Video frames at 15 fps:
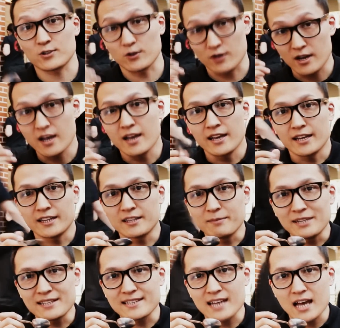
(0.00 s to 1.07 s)
So in the
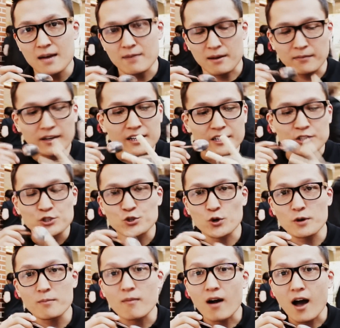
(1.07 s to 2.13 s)
meantime, I'm gonna
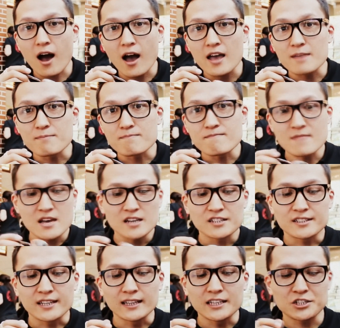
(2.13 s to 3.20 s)
enjoy my
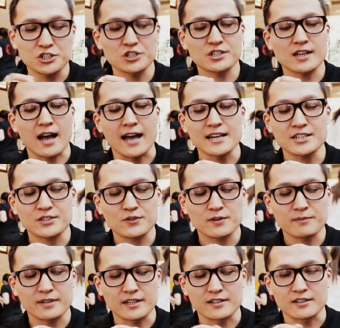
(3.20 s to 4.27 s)
delicious ice
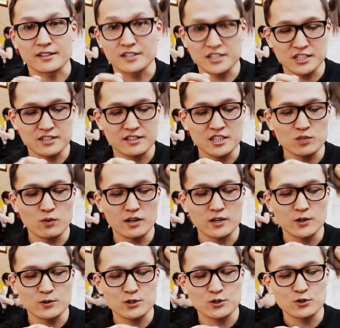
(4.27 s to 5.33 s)
cream here. This one
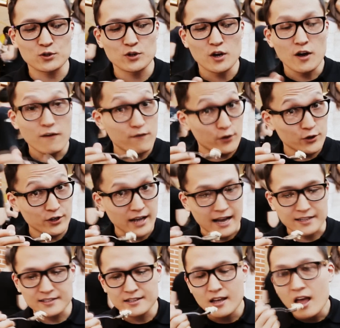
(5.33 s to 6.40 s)
goes to for you
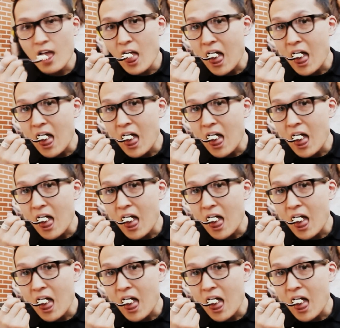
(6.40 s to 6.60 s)
guys.